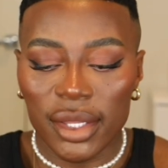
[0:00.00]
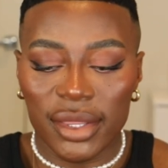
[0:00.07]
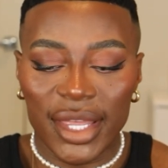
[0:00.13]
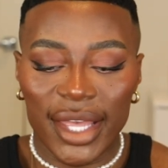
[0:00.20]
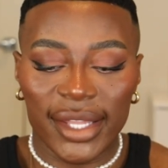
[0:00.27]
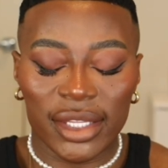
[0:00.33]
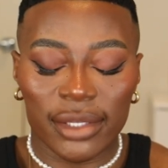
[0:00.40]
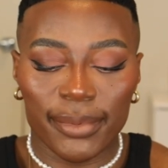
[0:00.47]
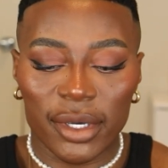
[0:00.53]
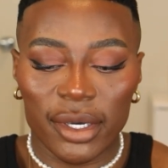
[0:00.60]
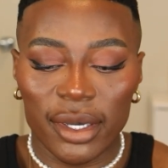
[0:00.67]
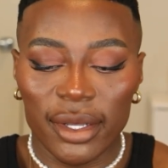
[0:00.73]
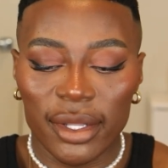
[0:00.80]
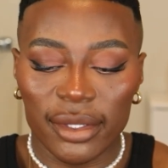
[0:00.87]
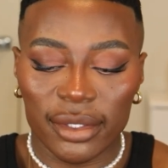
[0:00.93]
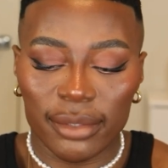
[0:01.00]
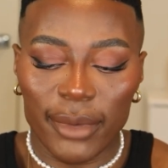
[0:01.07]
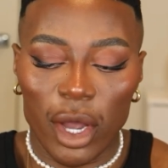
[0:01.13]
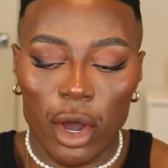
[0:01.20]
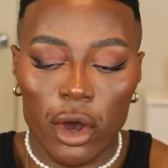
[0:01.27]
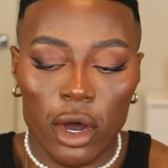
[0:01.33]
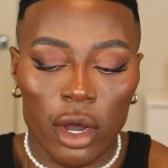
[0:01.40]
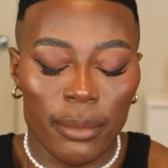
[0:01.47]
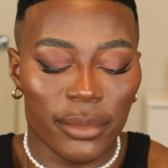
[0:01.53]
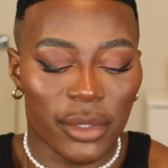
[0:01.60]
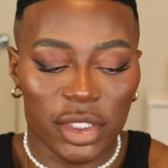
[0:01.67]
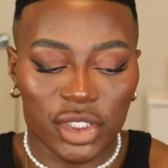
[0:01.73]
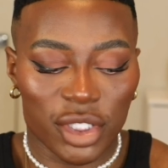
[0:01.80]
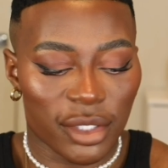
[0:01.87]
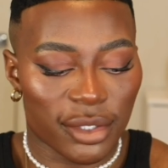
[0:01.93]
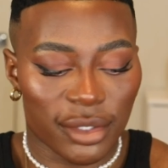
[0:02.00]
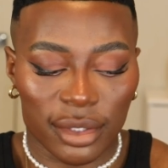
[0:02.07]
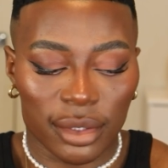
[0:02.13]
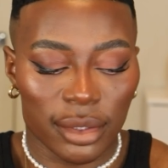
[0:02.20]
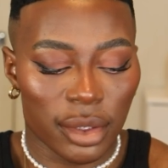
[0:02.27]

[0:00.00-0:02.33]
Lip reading: this because my arms are just,